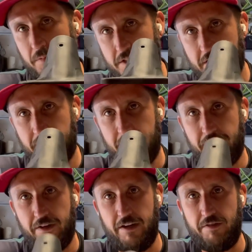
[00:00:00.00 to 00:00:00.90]

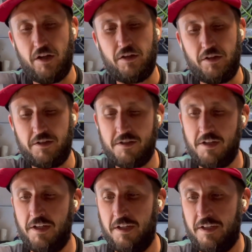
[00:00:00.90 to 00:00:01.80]
$75
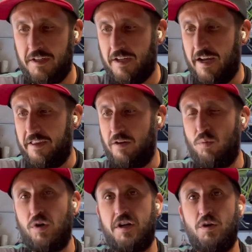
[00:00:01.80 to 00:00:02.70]
and then
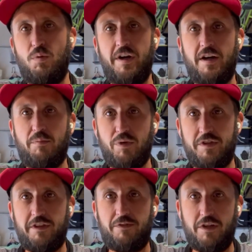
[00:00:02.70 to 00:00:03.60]
work your way up with
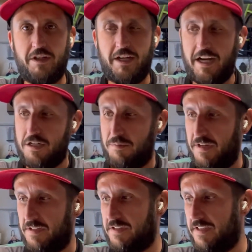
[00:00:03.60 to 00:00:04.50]
different
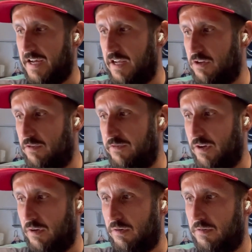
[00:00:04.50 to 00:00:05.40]
attachments that you
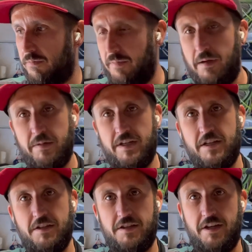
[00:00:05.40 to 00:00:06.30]
feel may be
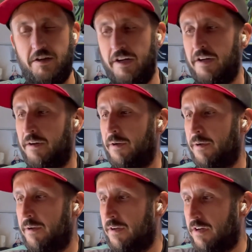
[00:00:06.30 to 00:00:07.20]
necessary.
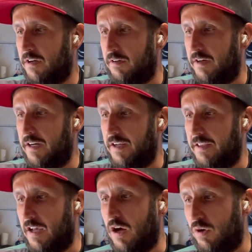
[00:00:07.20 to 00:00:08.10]
All right,
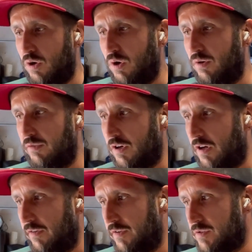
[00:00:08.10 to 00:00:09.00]
and I'll go over
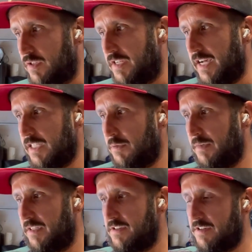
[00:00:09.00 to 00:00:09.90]
all of those
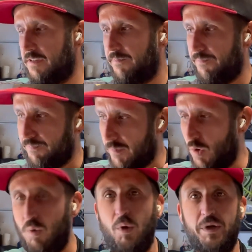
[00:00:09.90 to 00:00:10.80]
attachments,
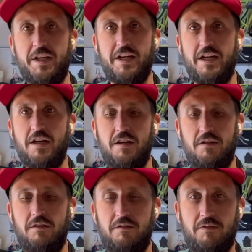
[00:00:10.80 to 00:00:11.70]
what we need
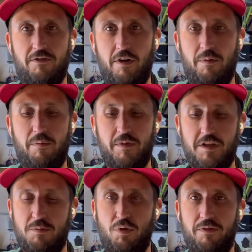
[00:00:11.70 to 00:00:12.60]
from
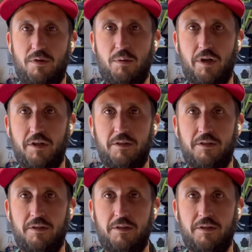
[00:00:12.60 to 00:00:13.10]
this point forward.